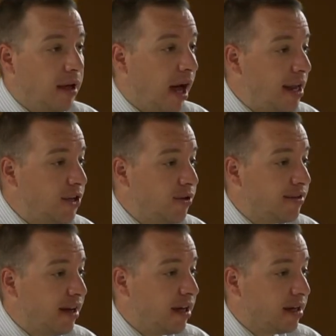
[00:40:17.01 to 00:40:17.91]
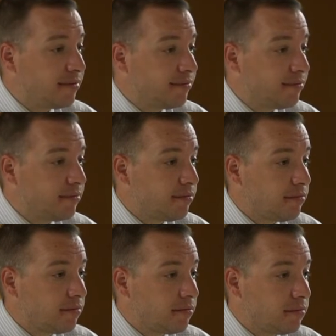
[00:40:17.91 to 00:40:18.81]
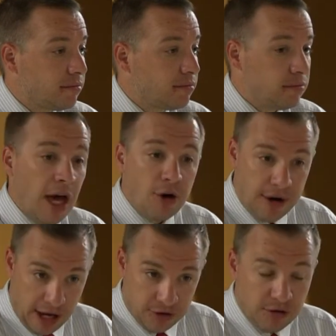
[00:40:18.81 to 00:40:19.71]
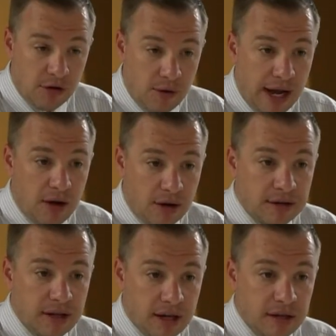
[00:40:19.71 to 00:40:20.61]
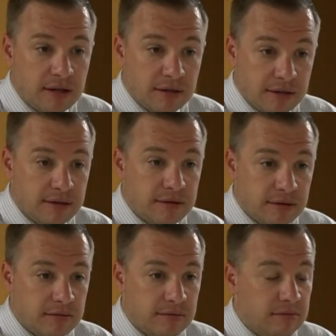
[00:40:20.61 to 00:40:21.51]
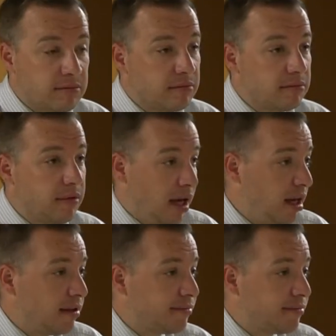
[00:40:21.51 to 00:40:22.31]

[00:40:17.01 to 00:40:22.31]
I need you to take it. And her nails are growing out, aren't they? Yeah.